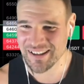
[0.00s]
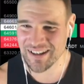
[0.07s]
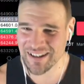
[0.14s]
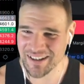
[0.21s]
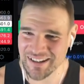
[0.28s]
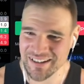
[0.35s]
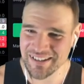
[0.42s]

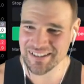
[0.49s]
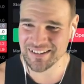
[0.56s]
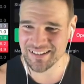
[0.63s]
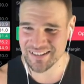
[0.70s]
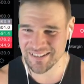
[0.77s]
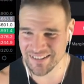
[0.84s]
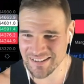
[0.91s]
All
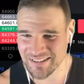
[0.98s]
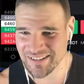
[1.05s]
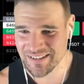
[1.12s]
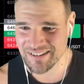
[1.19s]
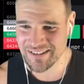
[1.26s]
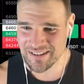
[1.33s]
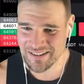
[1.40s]

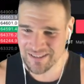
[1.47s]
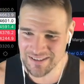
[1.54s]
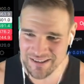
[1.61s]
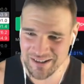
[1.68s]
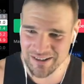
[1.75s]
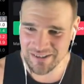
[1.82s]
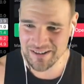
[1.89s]

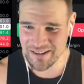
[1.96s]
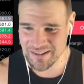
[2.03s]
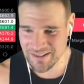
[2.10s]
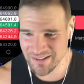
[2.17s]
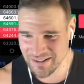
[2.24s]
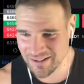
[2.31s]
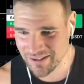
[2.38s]

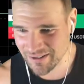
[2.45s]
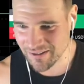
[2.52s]
right.